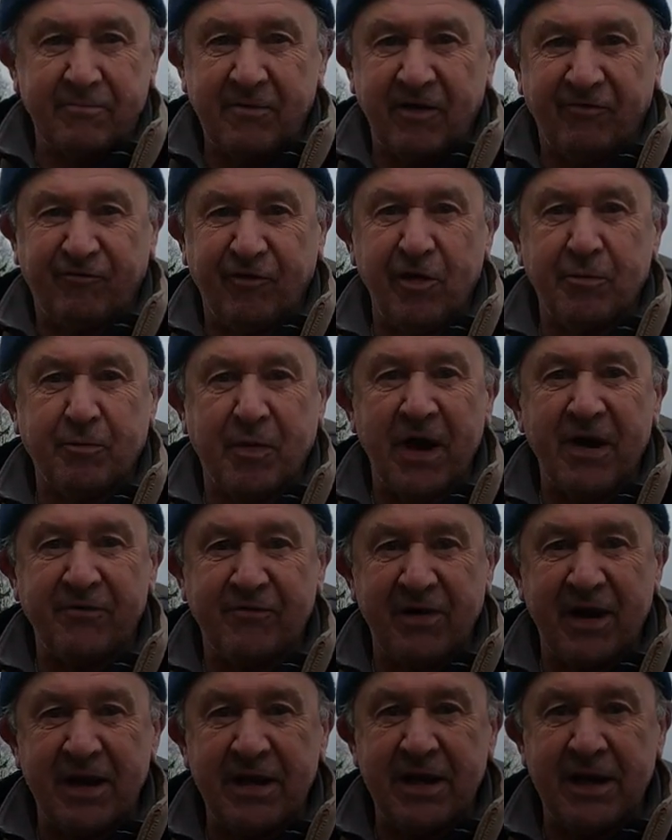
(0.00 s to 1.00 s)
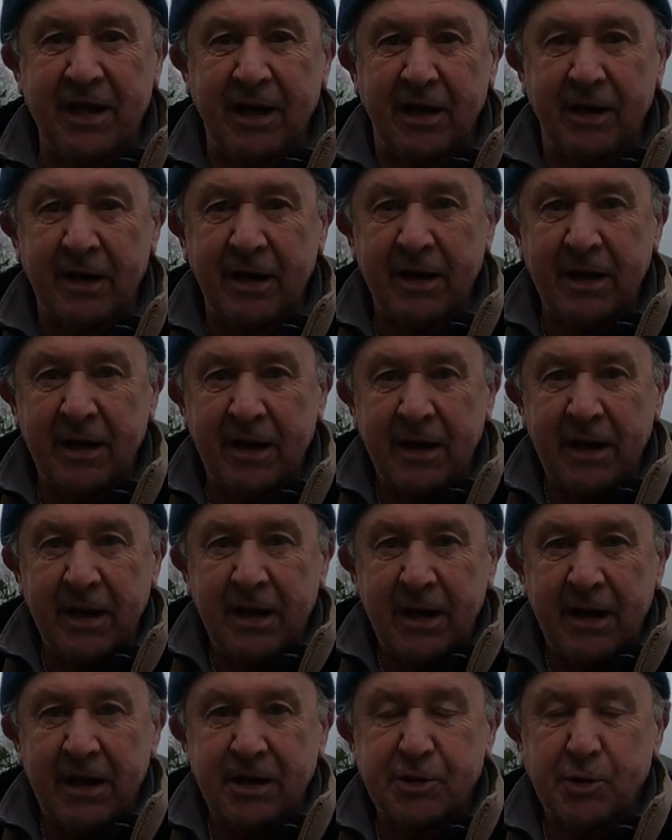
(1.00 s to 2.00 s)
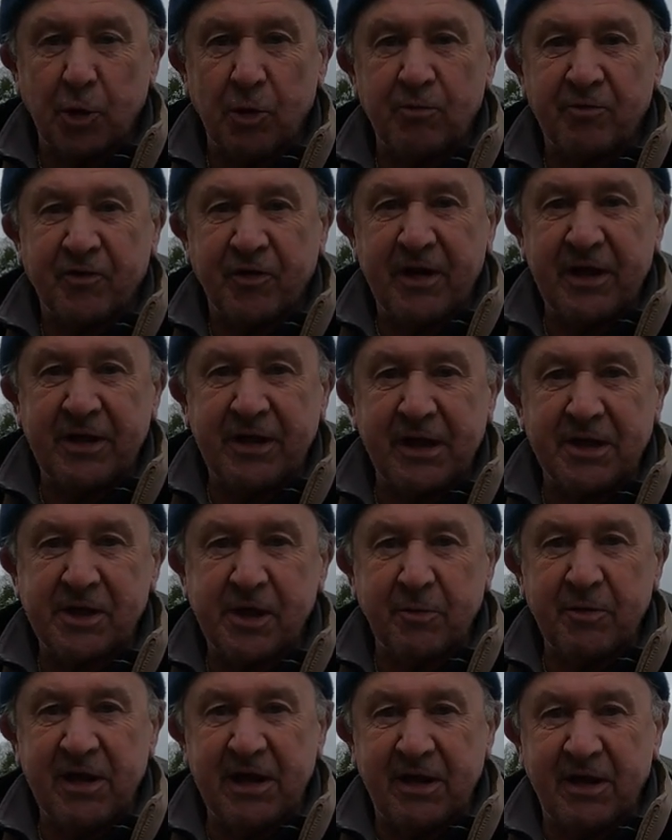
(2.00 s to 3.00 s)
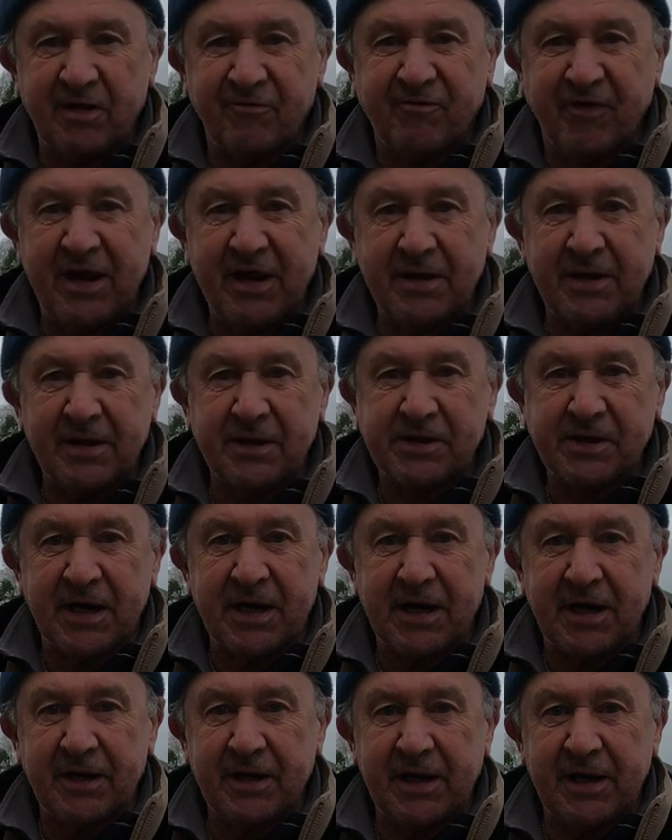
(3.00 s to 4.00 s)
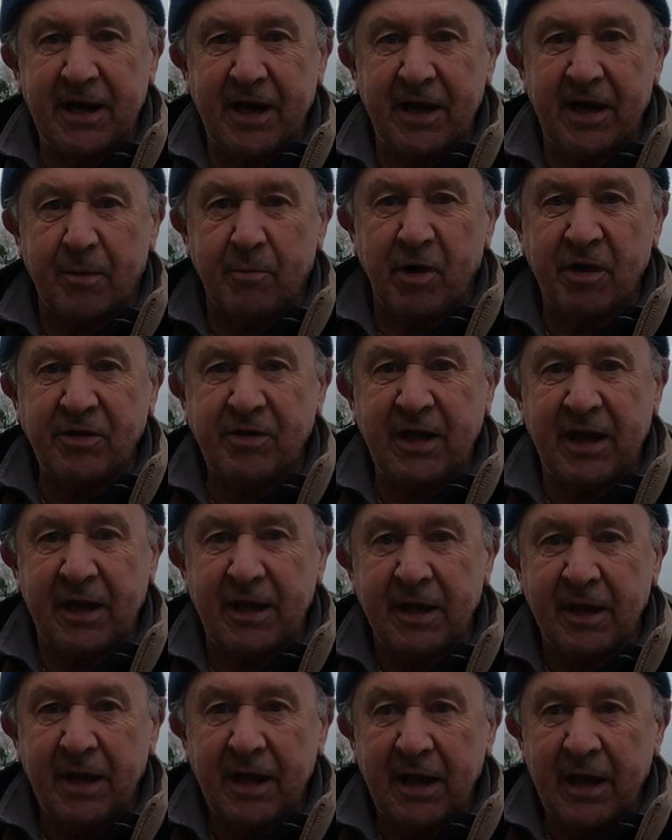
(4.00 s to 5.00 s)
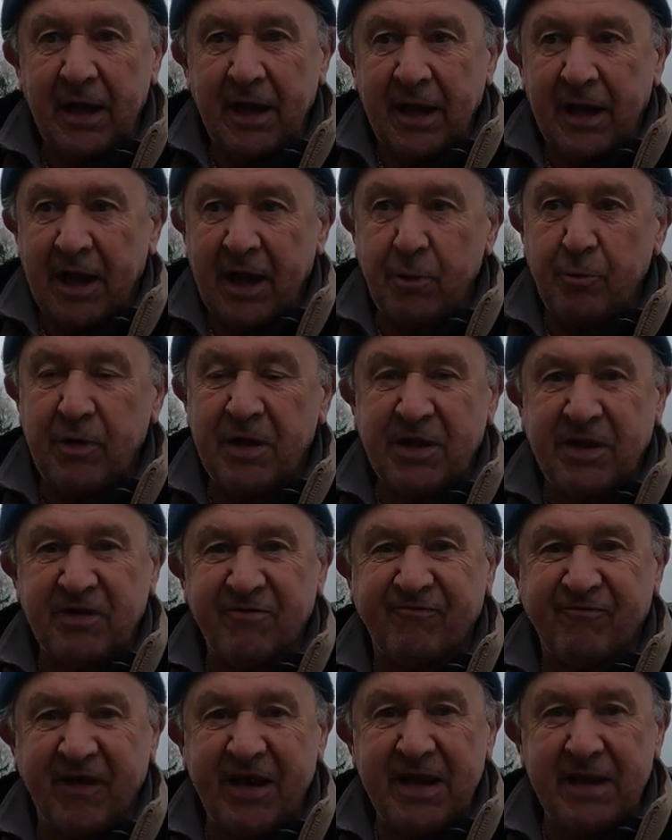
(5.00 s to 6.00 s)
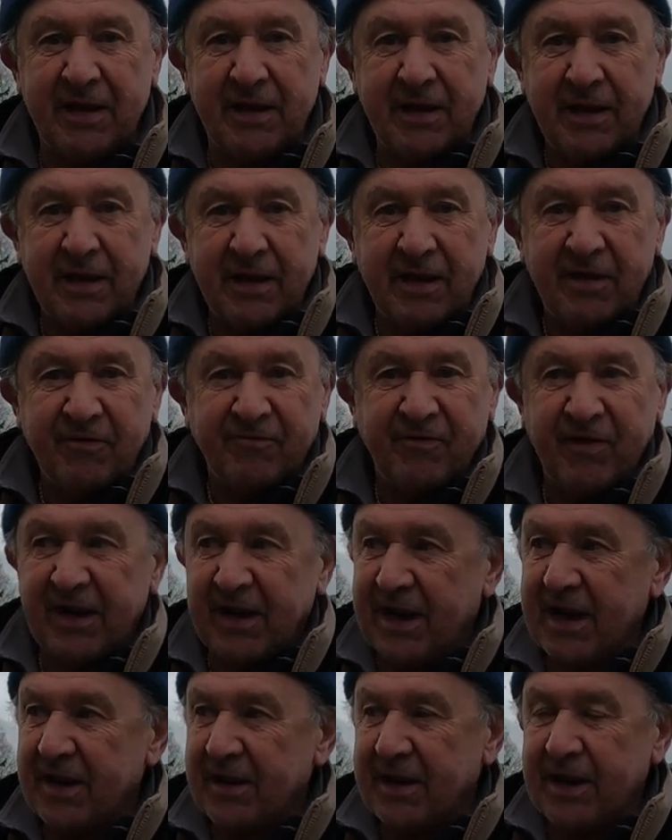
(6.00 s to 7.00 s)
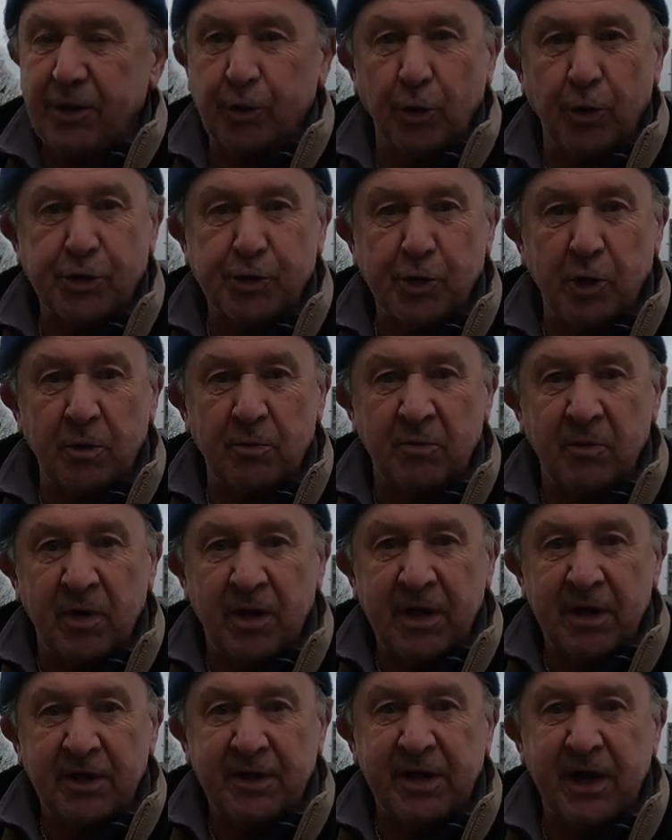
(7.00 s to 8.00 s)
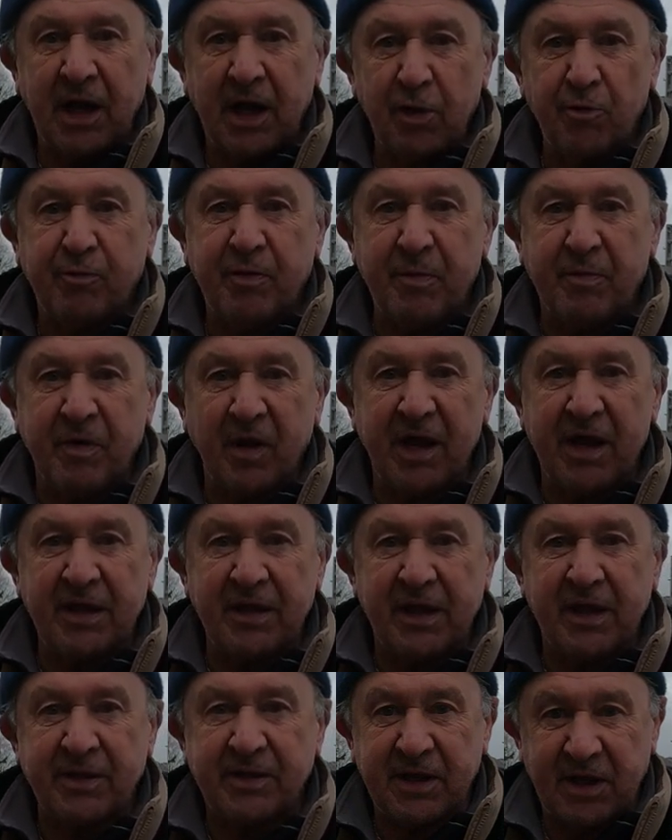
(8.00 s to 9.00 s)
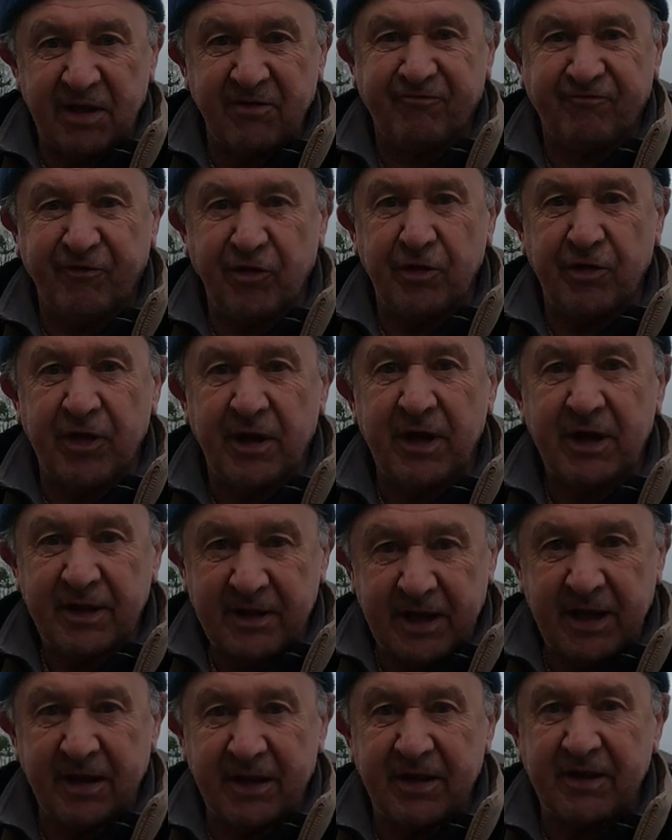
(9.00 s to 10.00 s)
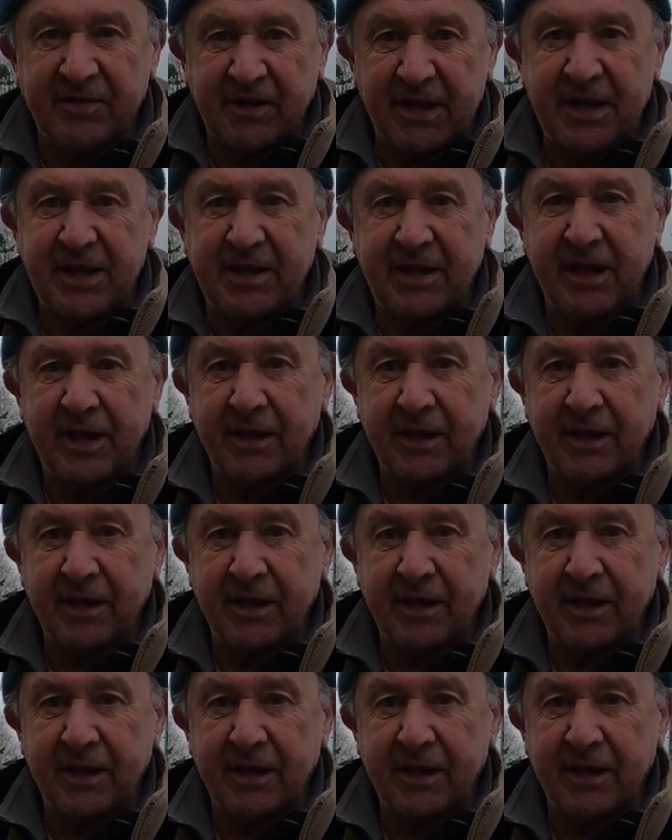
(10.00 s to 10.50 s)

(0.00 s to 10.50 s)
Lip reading: The food pantry in here, It's open 3 days a week, a Friday, Saturday and a Monday. And we had to fight for to get the doors open to allow people in to get food to the needy.